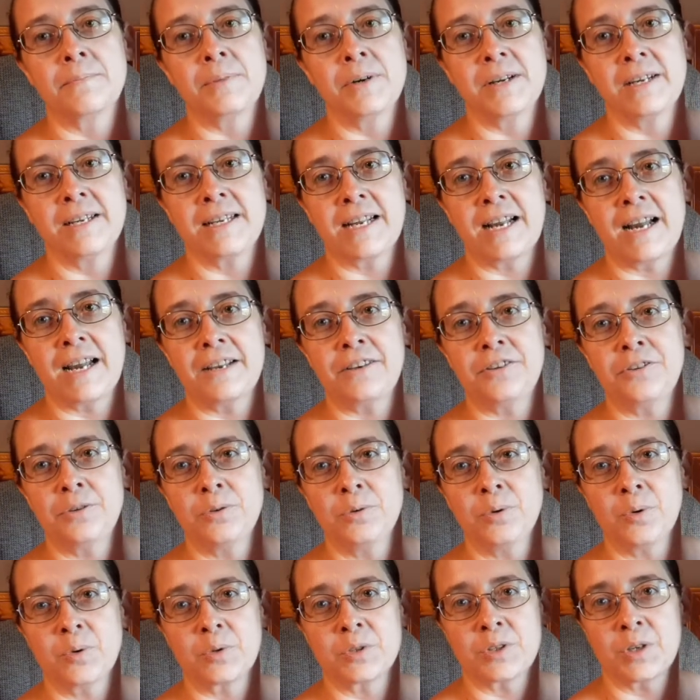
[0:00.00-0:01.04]
but I
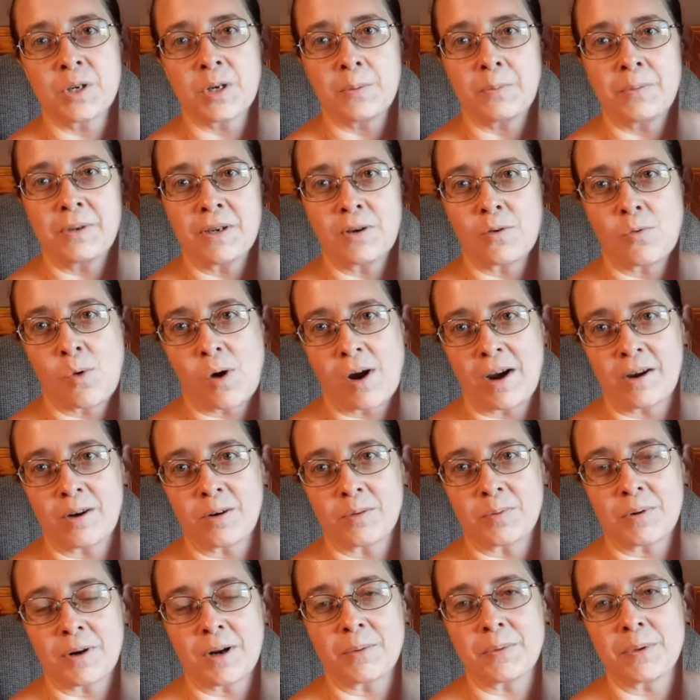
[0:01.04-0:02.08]
knew it was going to be a
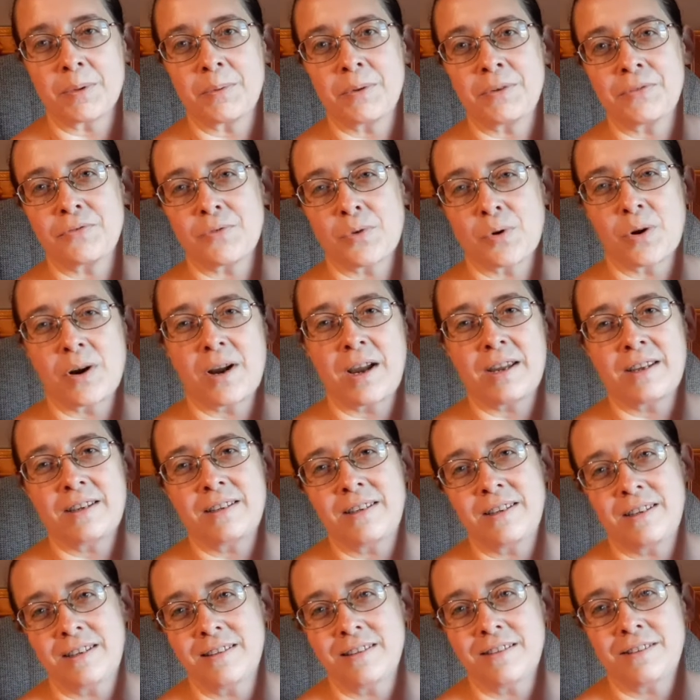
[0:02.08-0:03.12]
while probably before I
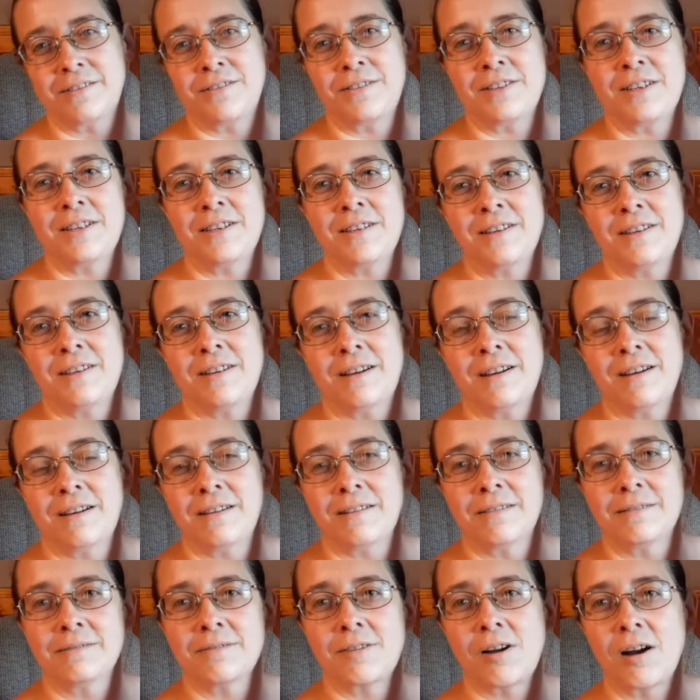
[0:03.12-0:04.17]
get the
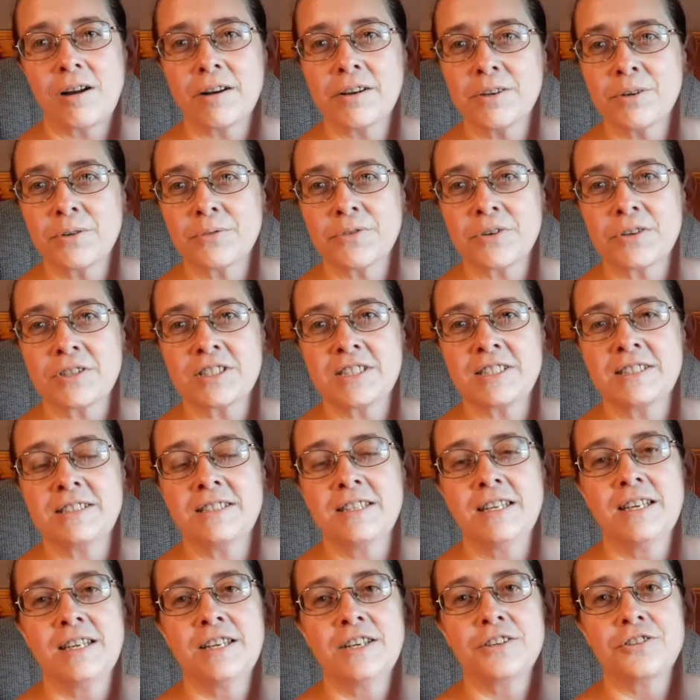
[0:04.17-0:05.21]
uh, audio
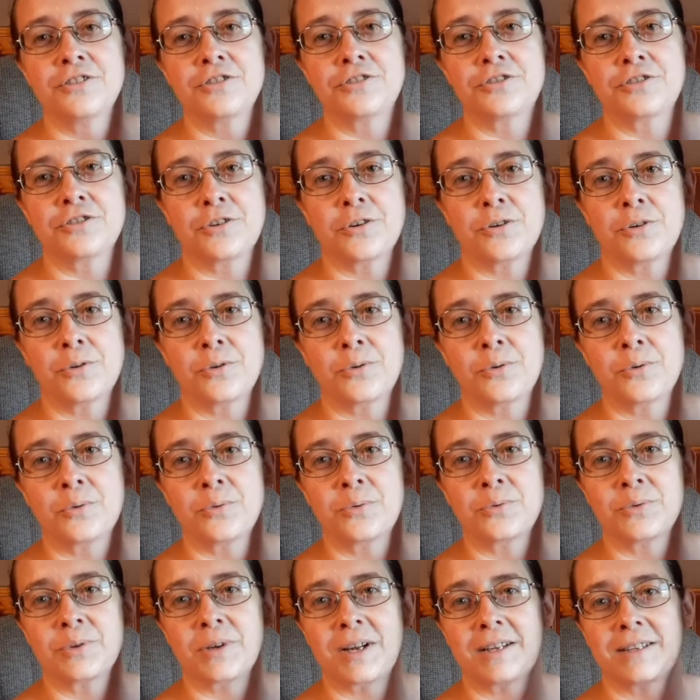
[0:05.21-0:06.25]
version
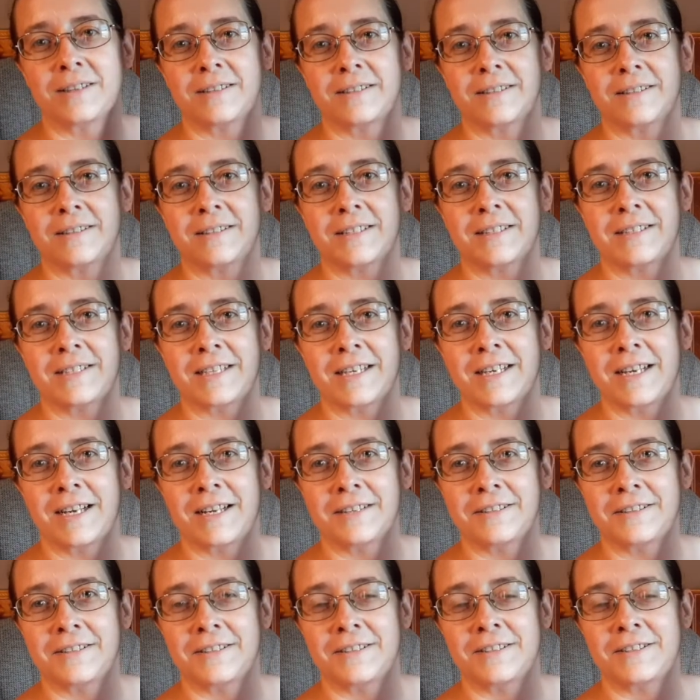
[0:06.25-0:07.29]
so since I
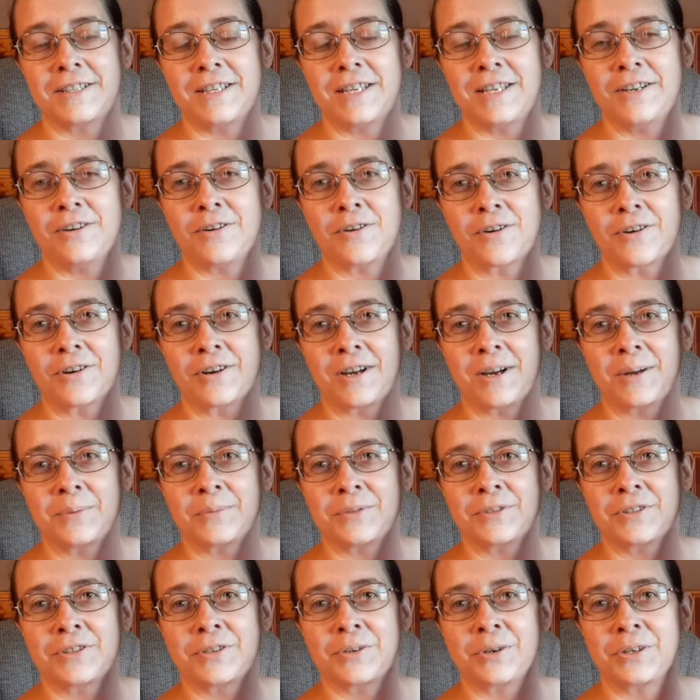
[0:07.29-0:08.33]
got this e-arc,
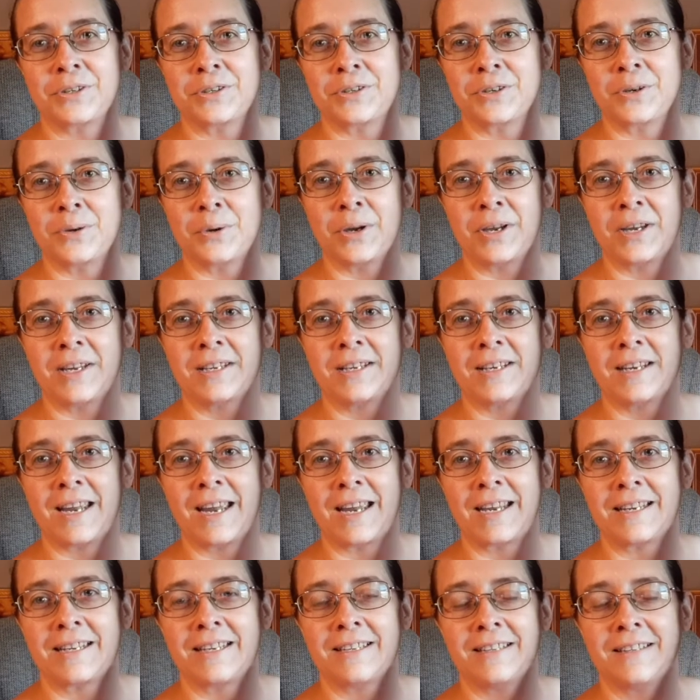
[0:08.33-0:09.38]
I'm just going to go ahead
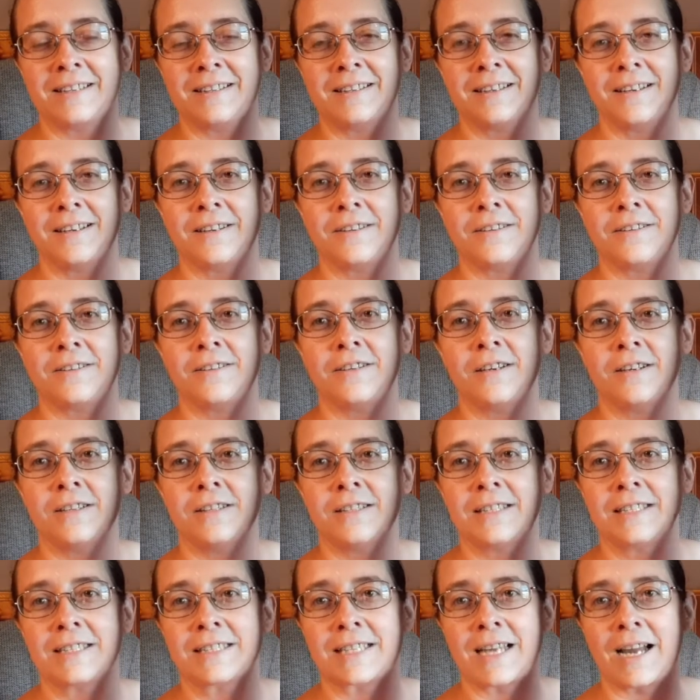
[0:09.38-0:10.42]
and get it
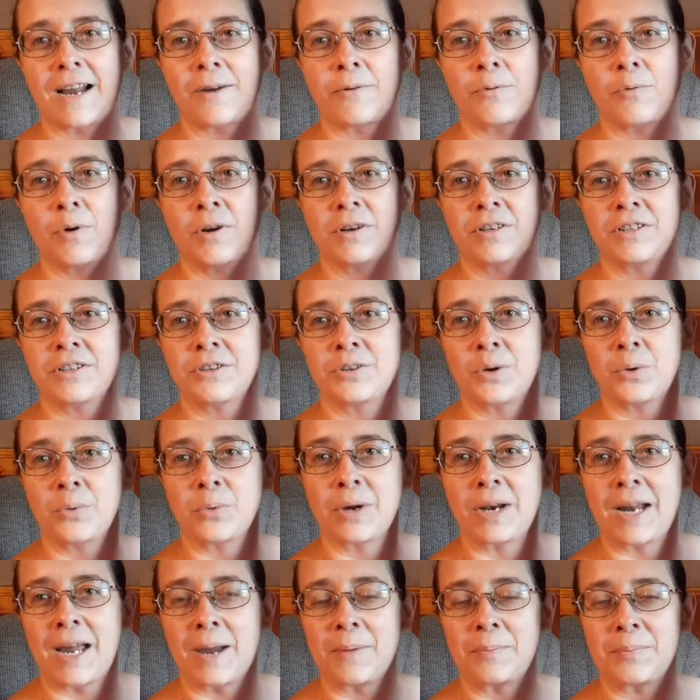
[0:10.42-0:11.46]
done because I want to know
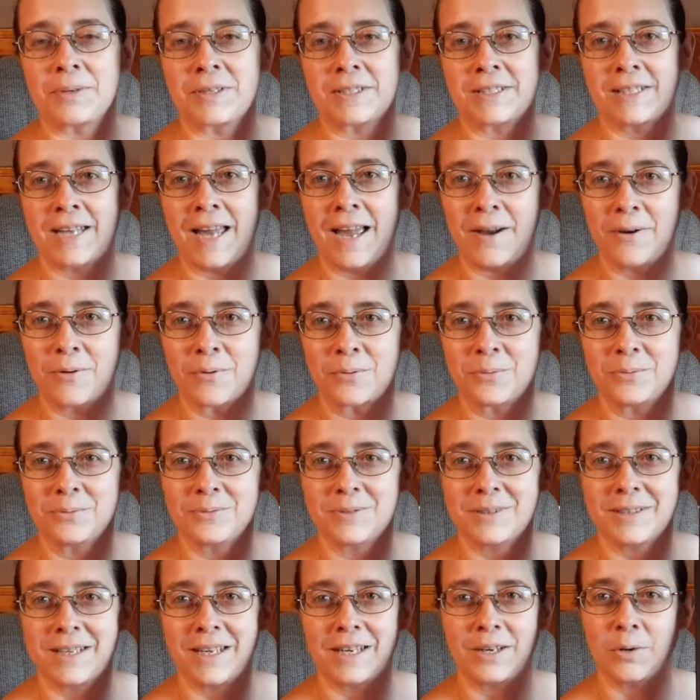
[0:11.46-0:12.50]
what happens now.
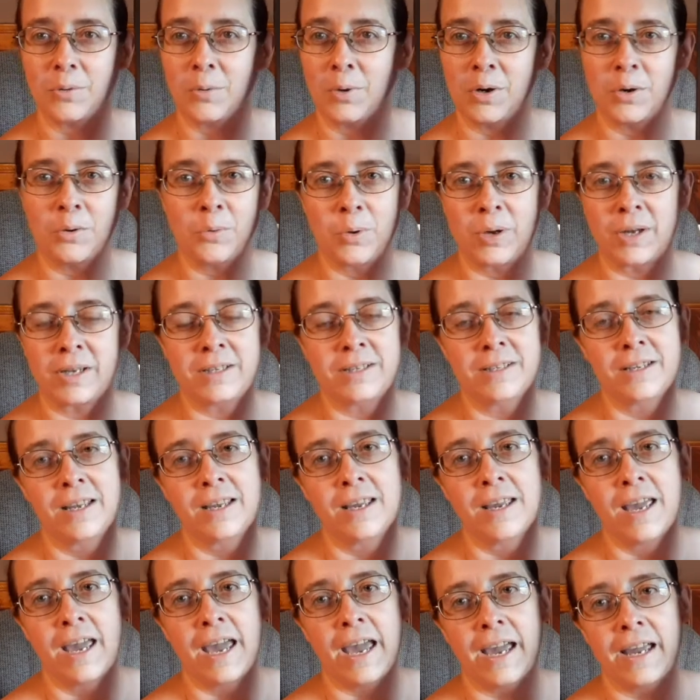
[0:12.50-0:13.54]
I don't want to wait.
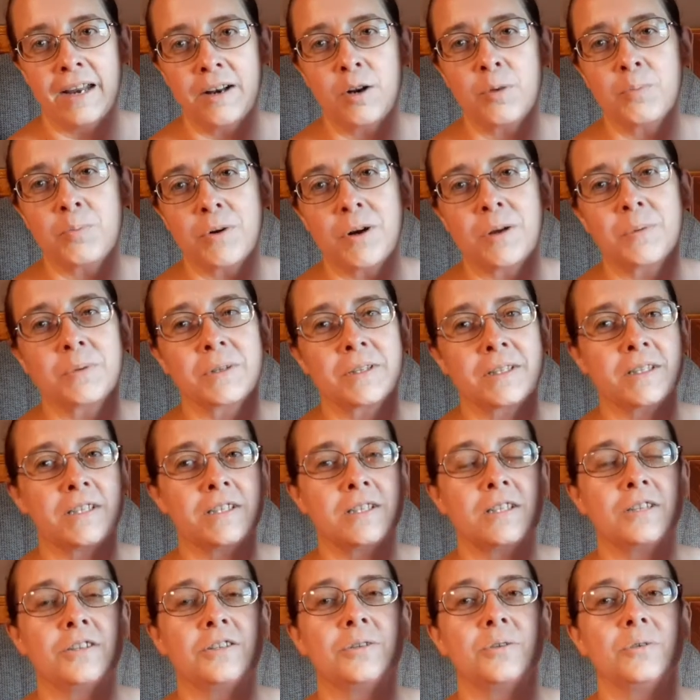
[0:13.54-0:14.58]
And I'll probably
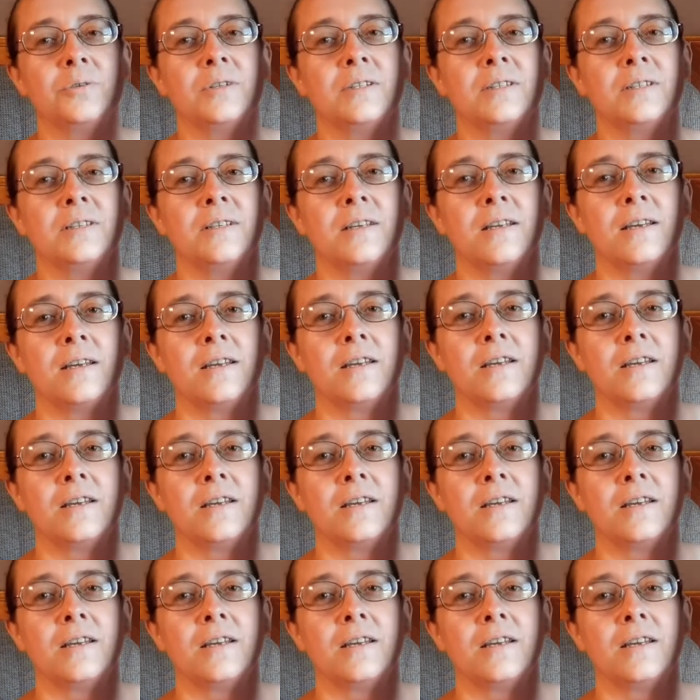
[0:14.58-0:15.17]
listen to it